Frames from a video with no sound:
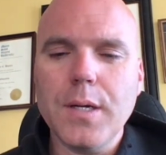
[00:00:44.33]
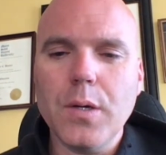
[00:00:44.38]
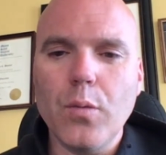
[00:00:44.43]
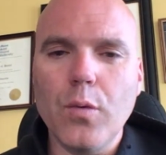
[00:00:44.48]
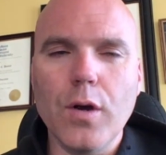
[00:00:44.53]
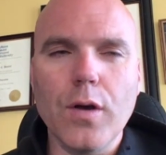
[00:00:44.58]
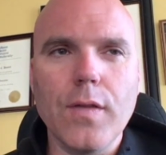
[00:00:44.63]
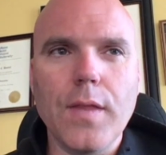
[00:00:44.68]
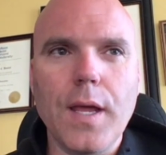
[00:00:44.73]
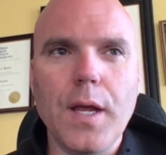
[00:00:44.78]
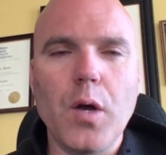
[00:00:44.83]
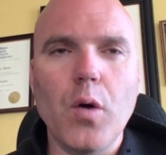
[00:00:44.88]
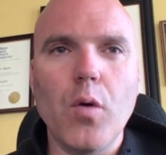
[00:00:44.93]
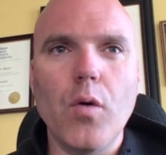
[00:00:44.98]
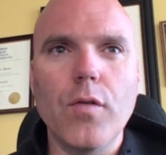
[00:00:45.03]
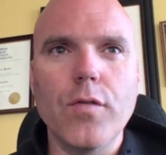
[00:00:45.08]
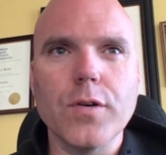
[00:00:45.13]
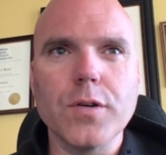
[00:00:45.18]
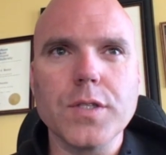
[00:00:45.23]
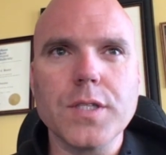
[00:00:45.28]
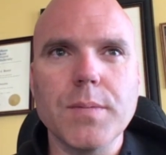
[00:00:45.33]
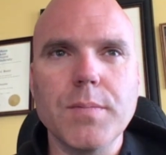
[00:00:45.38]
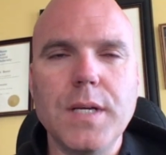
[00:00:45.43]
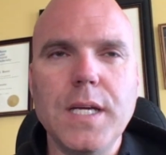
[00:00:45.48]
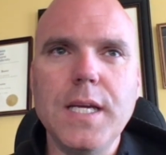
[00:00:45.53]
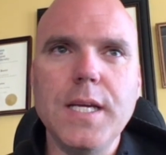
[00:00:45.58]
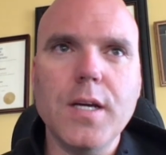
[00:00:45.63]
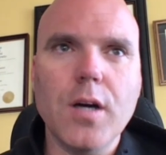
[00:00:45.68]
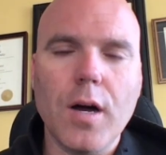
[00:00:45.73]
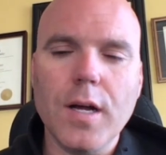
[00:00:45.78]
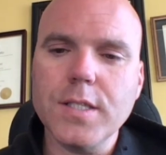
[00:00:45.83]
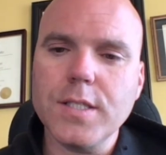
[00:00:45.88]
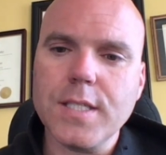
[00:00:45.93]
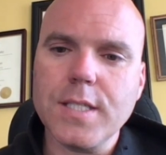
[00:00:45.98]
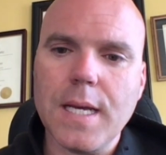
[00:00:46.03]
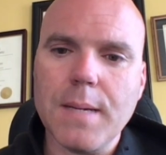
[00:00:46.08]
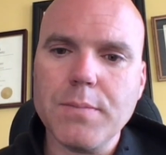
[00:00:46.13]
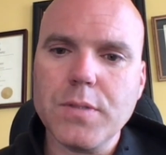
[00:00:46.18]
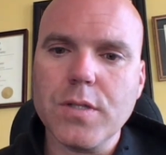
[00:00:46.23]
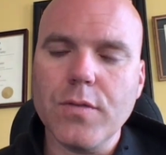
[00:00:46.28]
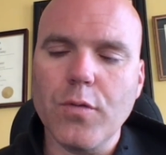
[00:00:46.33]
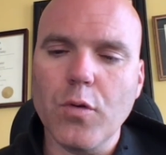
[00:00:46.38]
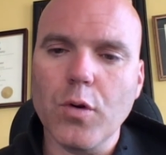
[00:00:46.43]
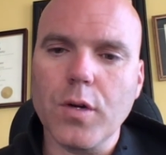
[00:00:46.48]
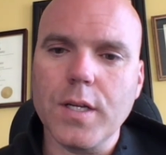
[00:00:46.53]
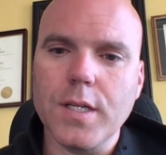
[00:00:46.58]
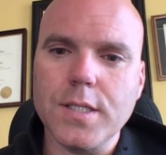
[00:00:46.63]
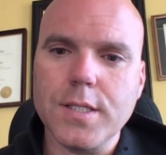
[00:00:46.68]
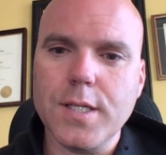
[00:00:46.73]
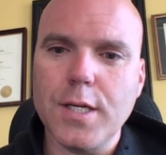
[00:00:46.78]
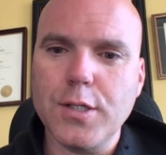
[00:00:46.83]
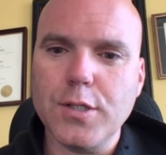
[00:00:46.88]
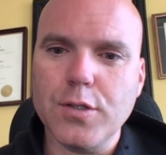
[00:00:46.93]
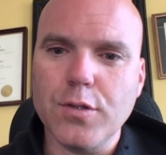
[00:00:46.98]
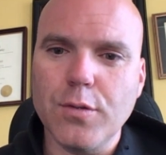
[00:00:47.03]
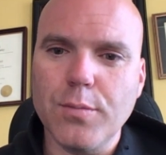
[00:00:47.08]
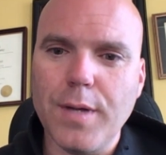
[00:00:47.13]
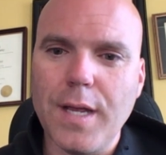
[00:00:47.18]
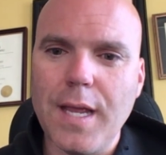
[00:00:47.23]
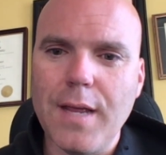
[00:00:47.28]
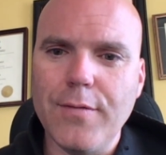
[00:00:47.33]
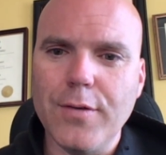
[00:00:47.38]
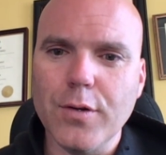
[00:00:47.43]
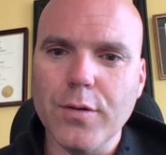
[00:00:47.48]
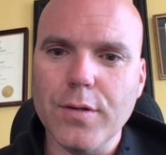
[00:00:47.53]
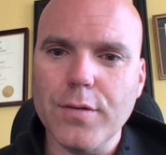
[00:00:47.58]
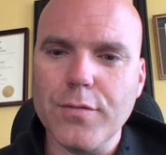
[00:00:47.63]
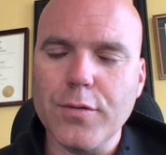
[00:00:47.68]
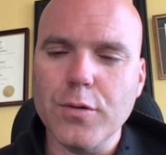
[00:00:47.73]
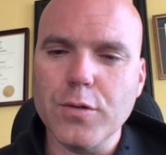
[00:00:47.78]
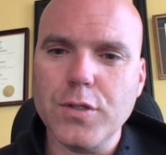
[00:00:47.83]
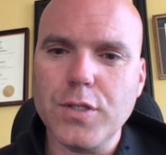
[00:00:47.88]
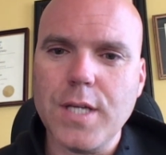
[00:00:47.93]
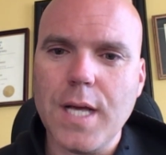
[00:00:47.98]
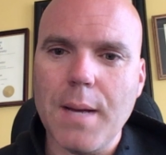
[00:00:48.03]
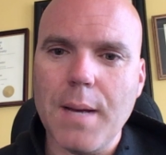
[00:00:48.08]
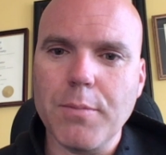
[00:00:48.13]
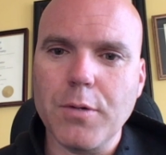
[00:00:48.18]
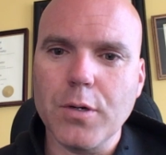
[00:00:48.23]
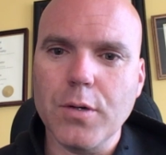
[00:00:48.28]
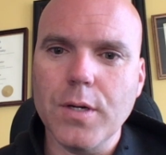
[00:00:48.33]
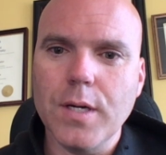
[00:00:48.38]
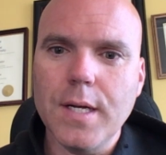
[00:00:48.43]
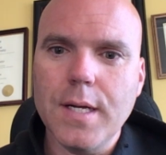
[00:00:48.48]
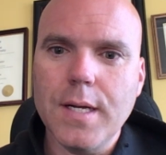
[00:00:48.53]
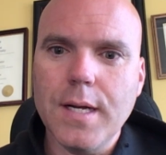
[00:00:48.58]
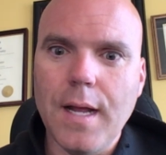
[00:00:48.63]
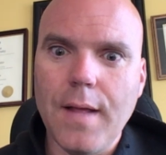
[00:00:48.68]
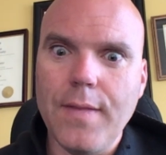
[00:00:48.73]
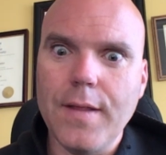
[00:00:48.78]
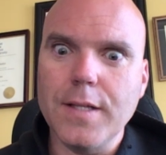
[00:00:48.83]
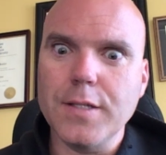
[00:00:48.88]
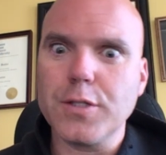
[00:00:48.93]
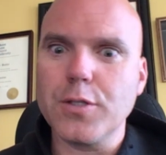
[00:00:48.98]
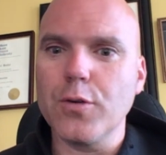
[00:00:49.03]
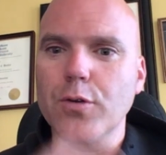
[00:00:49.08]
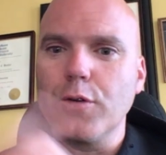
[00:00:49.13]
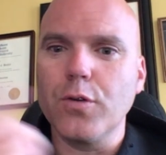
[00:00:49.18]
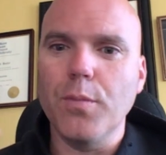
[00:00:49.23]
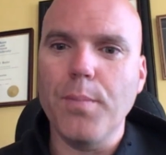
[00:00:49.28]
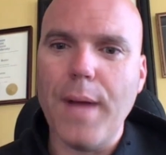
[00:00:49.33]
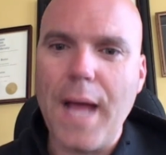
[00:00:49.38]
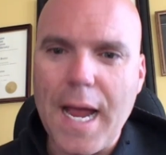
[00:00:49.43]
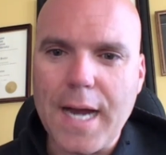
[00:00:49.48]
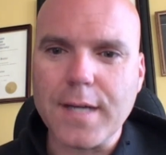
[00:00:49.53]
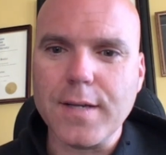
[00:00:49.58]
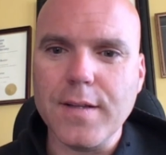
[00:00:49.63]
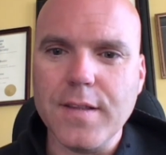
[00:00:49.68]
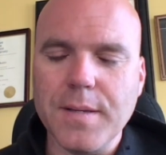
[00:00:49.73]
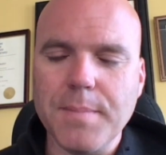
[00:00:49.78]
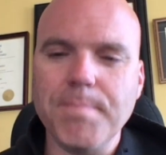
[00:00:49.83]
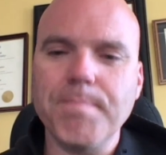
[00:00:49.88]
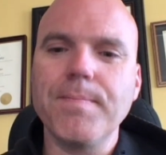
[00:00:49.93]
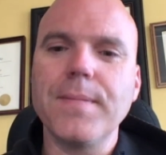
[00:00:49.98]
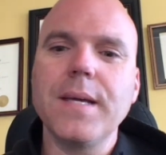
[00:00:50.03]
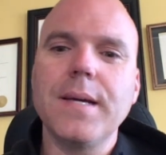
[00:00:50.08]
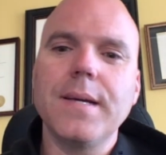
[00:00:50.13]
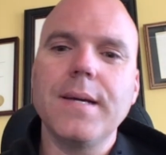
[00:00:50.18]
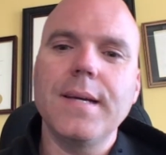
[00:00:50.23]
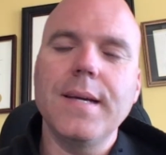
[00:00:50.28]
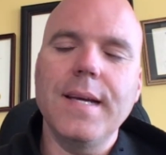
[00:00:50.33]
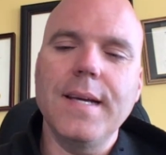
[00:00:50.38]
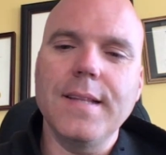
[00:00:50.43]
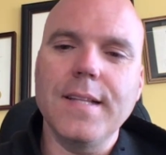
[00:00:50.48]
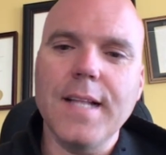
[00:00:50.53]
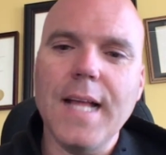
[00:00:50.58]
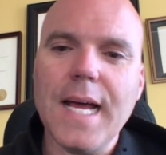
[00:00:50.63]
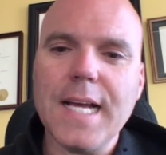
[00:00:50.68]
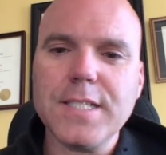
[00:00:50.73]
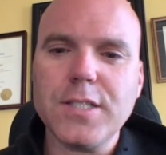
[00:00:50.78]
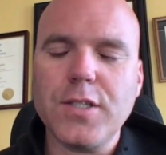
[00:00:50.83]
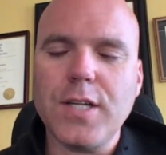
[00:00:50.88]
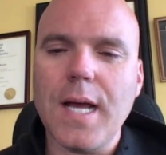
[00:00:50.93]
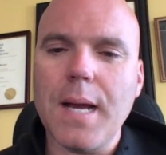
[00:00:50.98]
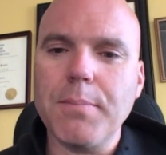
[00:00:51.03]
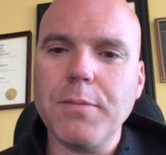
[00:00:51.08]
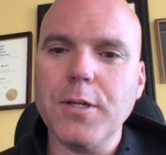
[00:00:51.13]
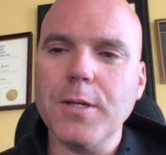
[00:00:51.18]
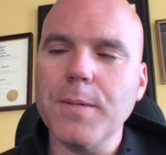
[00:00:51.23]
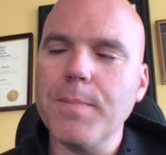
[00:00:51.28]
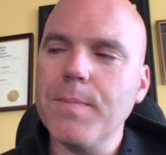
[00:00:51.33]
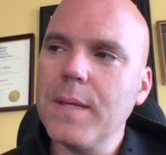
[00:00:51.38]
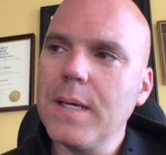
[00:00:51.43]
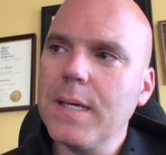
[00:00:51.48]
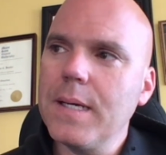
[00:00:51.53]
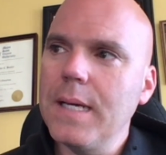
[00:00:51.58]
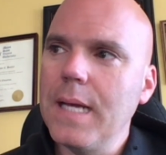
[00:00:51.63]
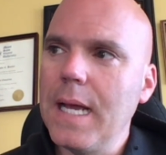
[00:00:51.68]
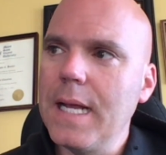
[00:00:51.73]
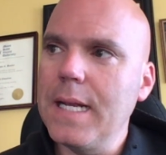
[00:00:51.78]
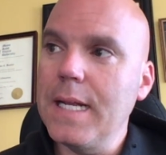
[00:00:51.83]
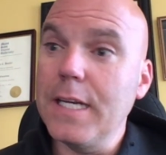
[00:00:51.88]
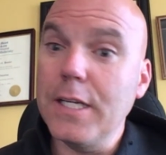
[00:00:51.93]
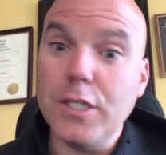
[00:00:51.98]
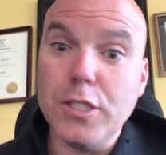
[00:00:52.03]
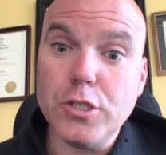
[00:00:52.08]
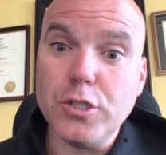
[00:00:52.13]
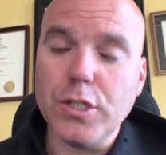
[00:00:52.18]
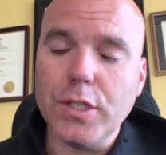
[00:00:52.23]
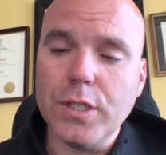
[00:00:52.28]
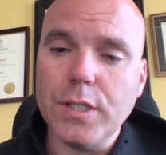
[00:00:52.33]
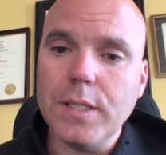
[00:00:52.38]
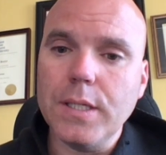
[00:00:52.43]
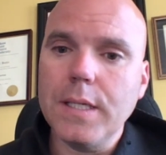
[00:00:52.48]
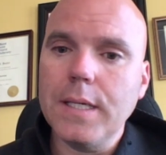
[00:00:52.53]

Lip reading: where they go over some key concepts of organizational behavior in the first chapter and then circle back to them in the last chapter. And in addition,